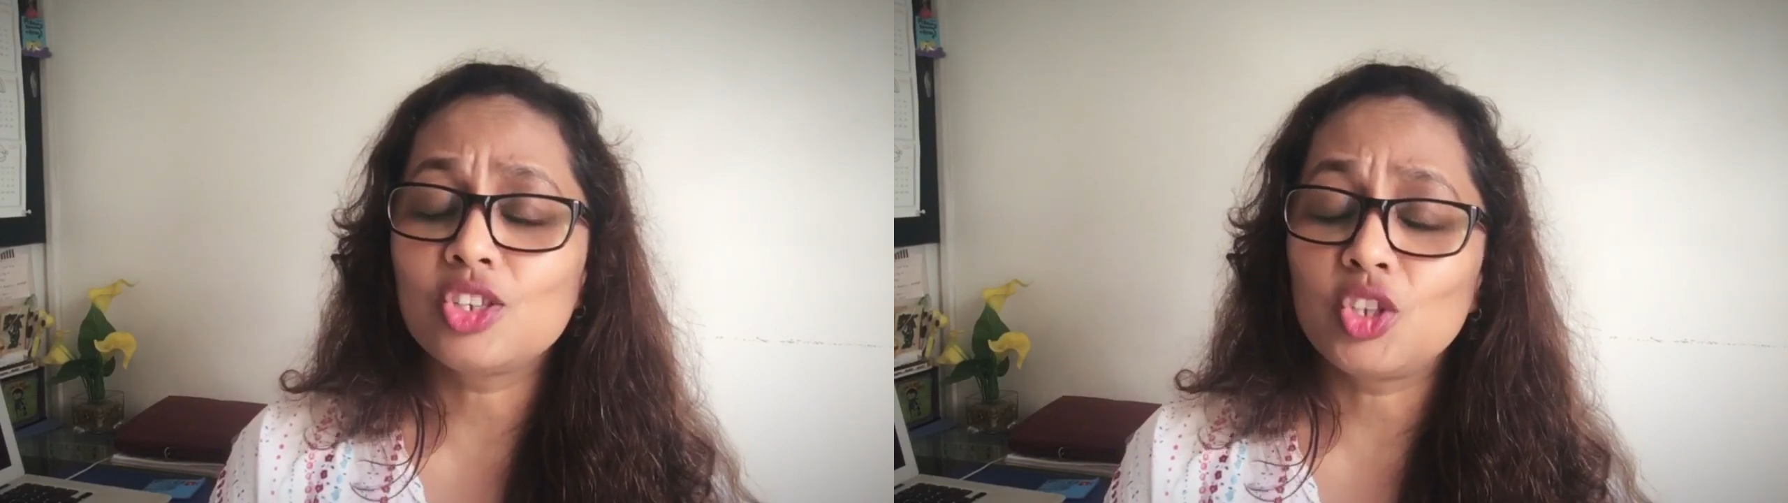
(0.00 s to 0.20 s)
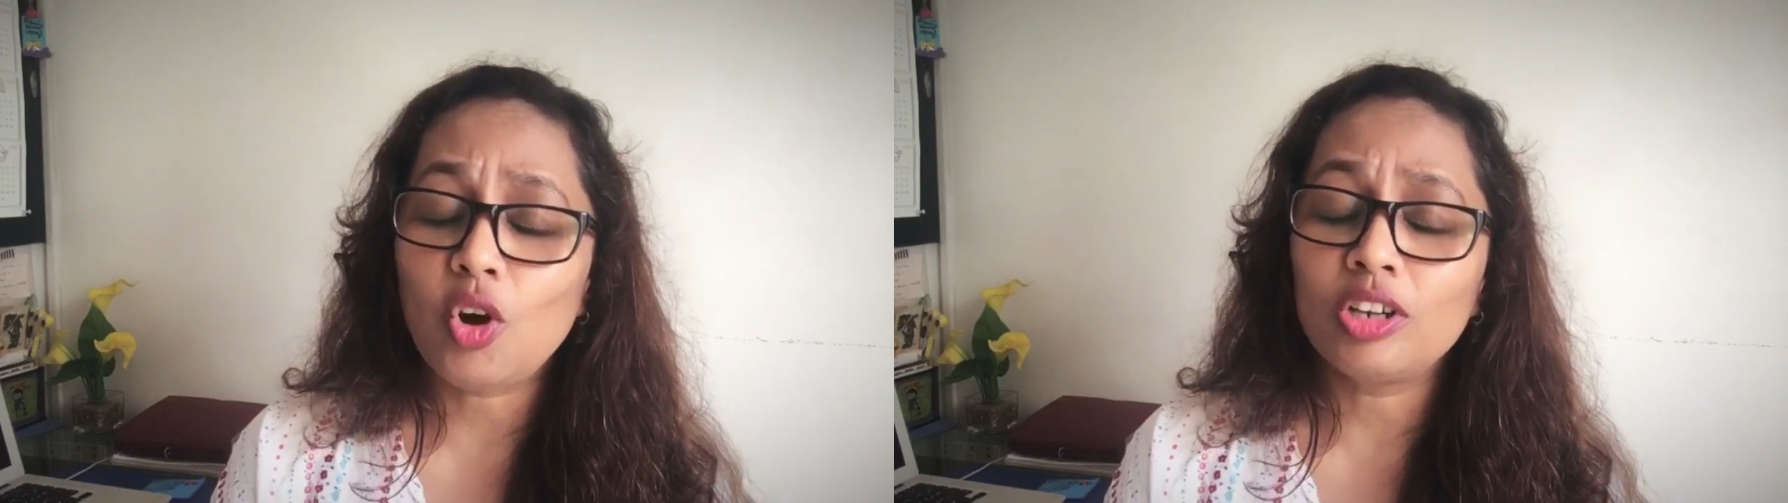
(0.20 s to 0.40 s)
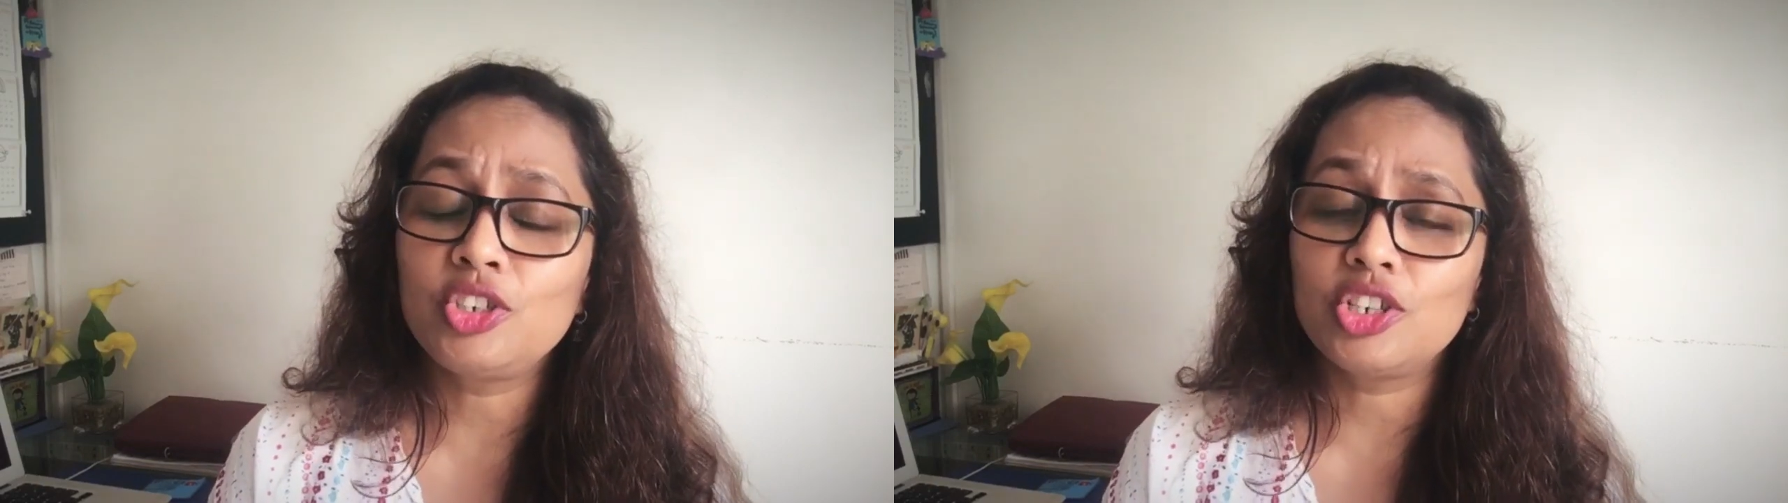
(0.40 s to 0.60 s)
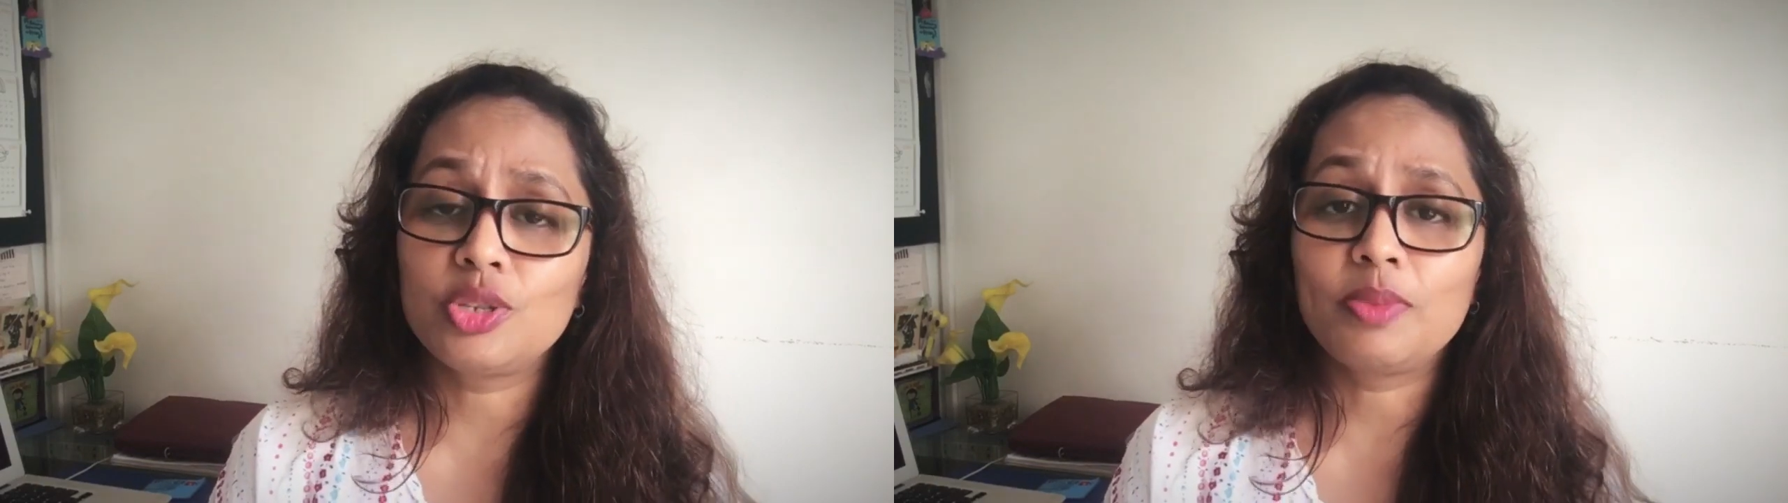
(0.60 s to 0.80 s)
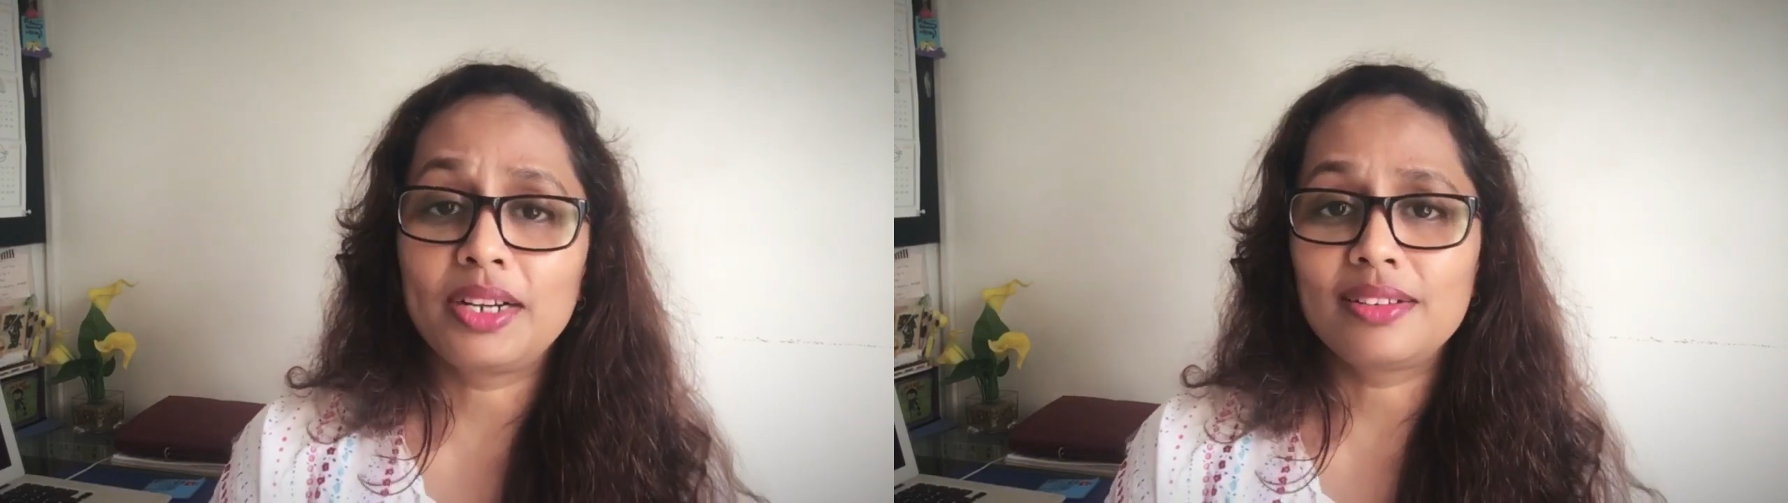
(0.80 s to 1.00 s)
non
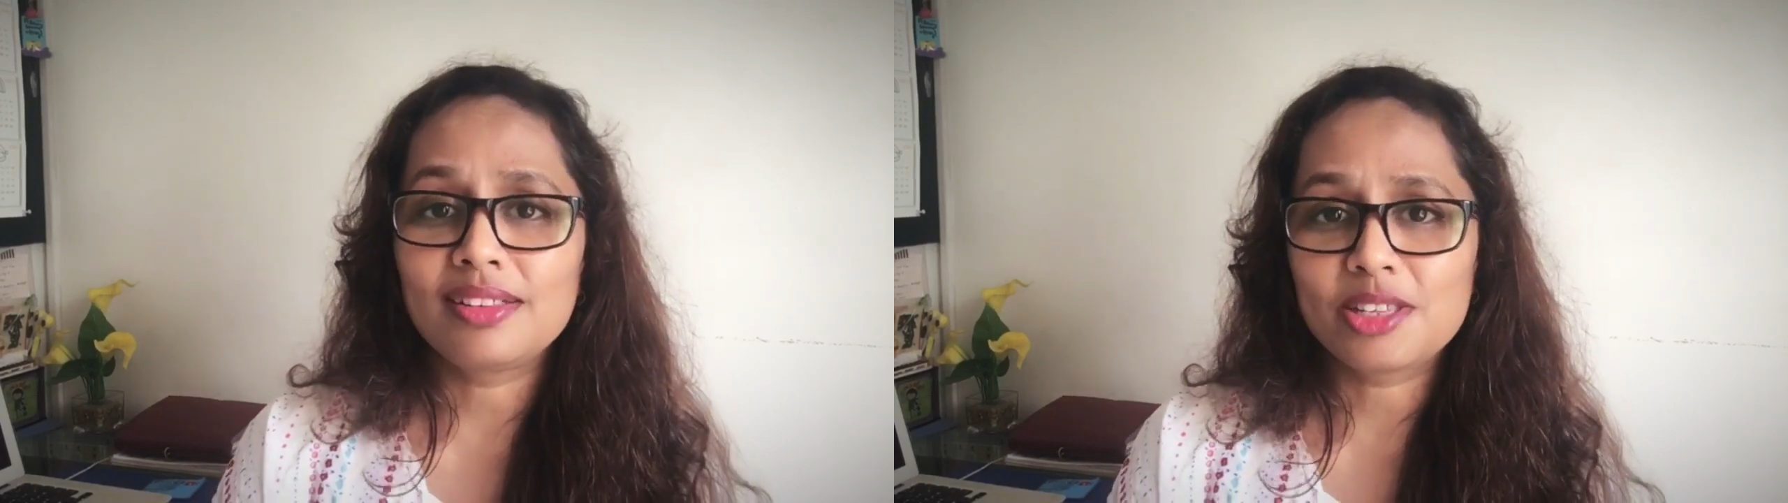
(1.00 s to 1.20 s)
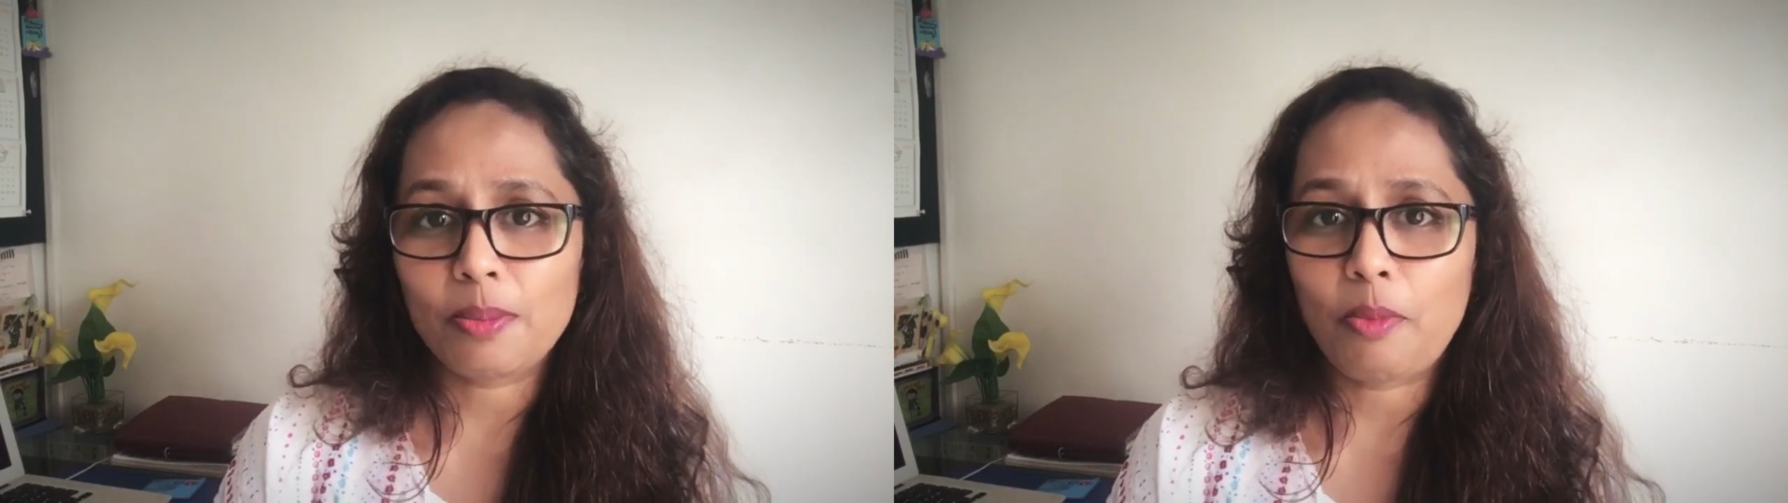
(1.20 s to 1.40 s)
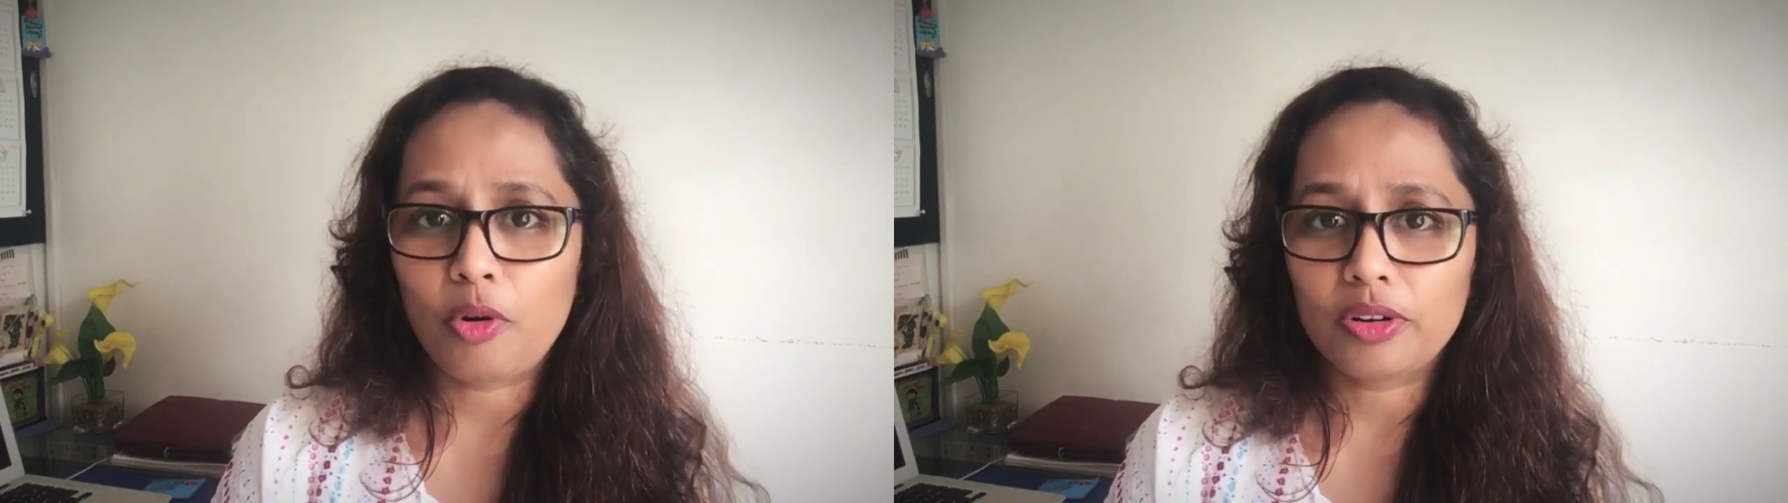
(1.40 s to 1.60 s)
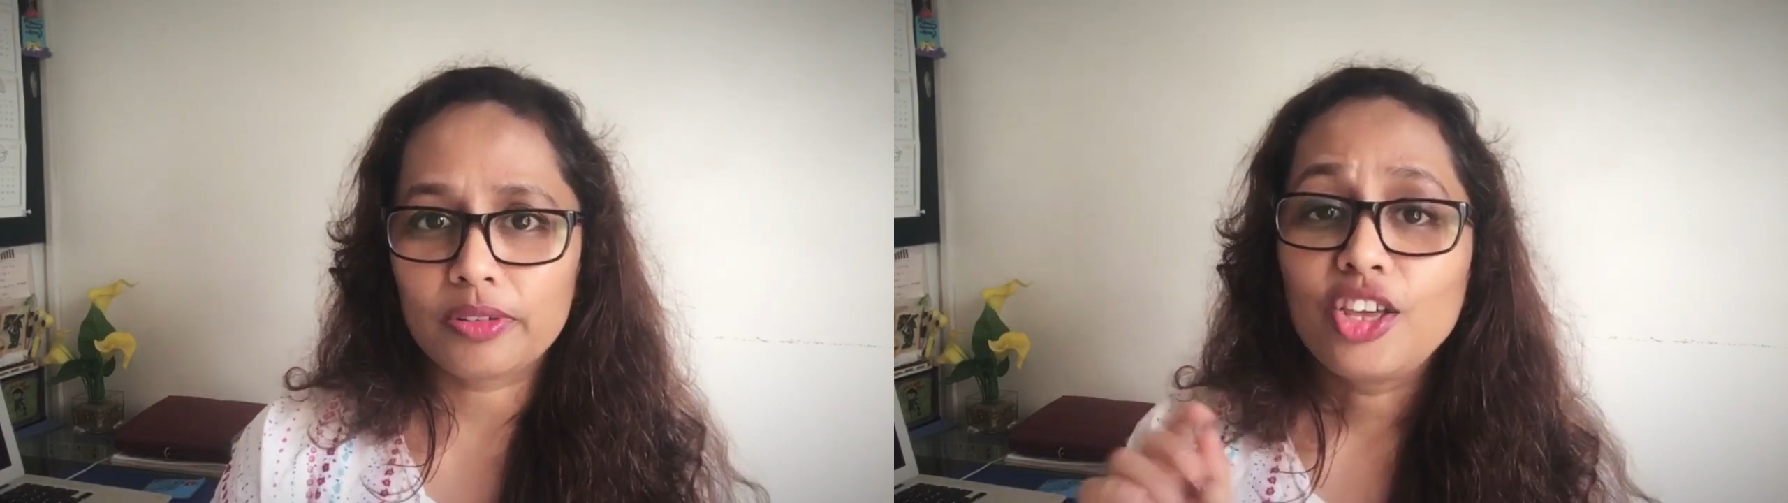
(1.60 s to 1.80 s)
judgmental support.